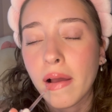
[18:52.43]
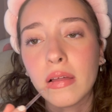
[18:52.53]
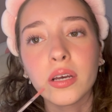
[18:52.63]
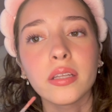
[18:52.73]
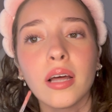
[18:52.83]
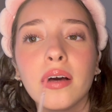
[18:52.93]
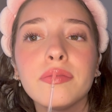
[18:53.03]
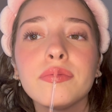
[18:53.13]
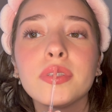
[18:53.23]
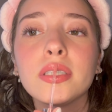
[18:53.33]
Look at that.
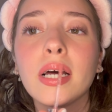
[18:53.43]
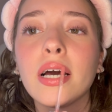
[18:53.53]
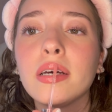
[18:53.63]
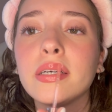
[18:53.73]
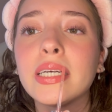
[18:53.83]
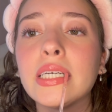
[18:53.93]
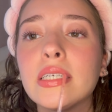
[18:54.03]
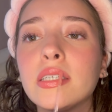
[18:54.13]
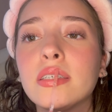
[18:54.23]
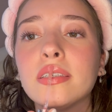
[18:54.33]
That is
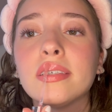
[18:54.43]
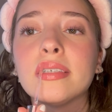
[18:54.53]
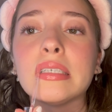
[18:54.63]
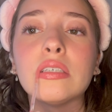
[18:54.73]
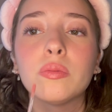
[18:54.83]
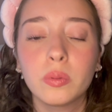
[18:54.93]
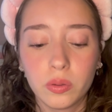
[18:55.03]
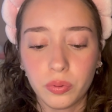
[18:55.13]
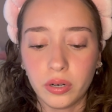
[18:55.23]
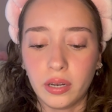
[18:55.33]
super
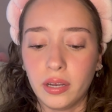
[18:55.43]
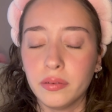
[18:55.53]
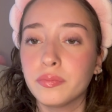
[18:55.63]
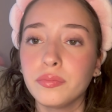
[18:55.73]
pretty.